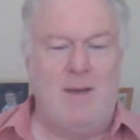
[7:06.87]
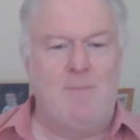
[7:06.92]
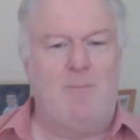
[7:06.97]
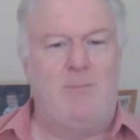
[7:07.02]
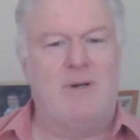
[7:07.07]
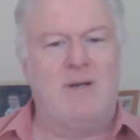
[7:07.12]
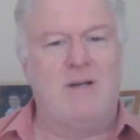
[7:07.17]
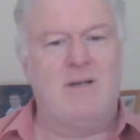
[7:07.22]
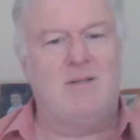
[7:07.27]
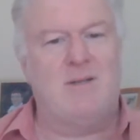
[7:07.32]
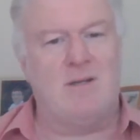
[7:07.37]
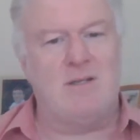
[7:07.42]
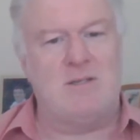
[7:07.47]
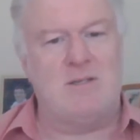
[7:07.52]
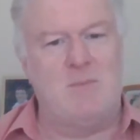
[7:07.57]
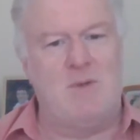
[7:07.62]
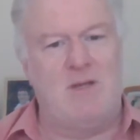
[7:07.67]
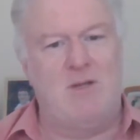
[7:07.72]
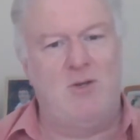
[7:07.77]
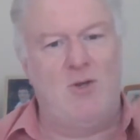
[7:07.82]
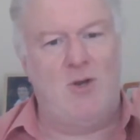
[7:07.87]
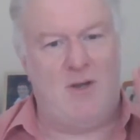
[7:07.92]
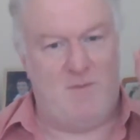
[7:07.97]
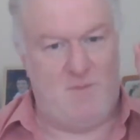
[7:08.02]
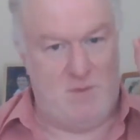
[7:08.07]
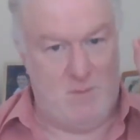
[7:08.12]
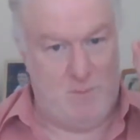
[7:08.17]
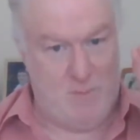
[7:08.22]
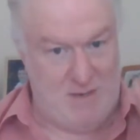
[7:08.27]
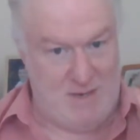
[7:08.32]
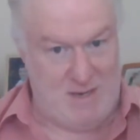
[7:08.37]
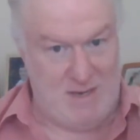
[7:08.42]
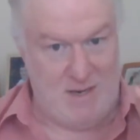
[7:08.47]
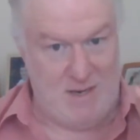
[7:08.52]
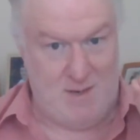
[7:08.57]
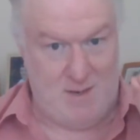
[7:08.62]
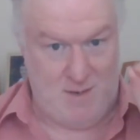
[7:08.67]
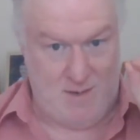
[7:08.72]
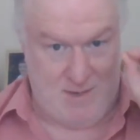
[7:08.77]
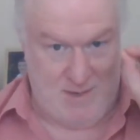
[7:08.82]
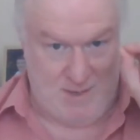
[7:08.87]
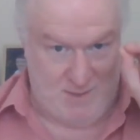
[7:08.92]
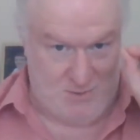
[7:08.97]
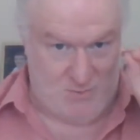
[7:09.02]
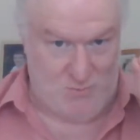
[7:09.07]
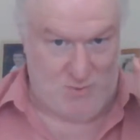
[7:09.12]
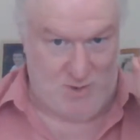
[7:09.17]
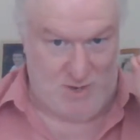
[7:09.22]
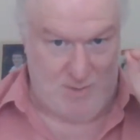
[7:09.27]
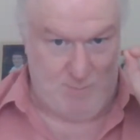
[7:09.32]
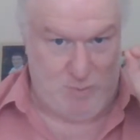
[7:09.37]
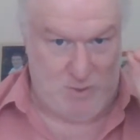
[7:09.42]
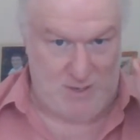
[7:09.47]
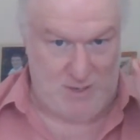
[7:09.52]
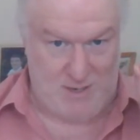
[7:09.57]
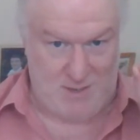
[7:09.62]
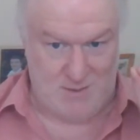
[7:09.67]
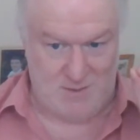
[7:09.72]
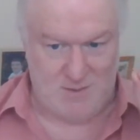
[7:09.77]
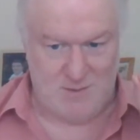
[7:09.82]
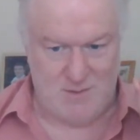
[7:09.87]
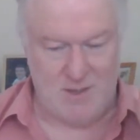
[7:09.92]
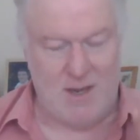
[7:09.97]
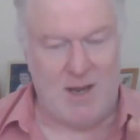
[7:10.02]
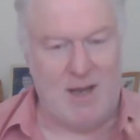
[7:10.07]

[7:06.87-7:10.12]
but it does mean you have to begin in the right place.